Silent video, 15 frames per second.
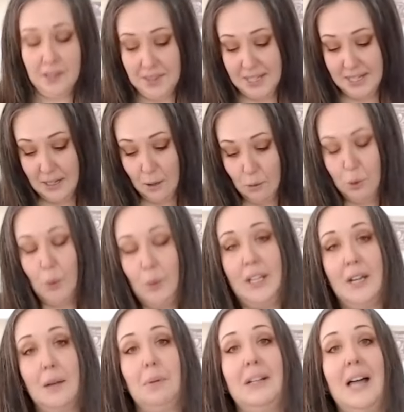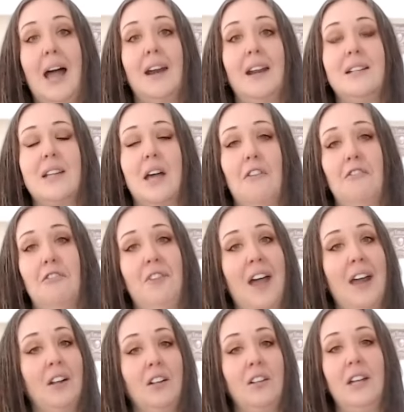The ruling planet of
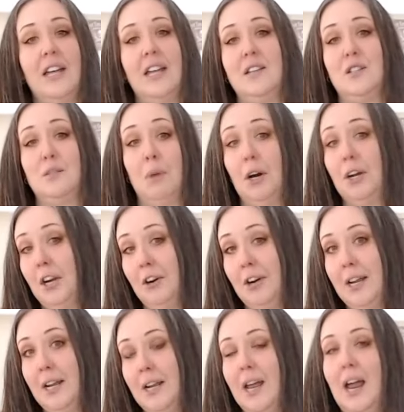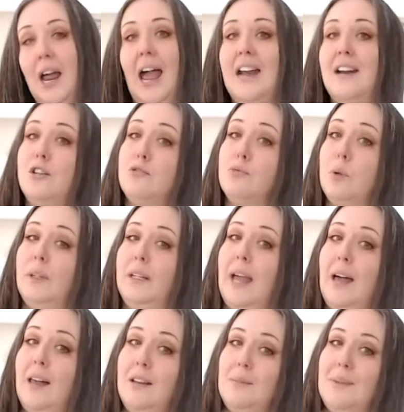fennel is Mercury, and its ruling
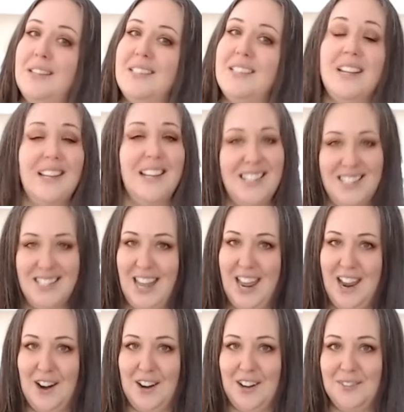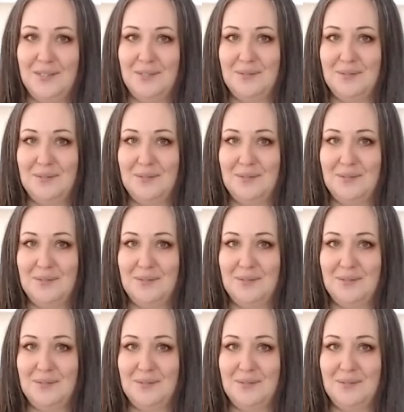element is the air.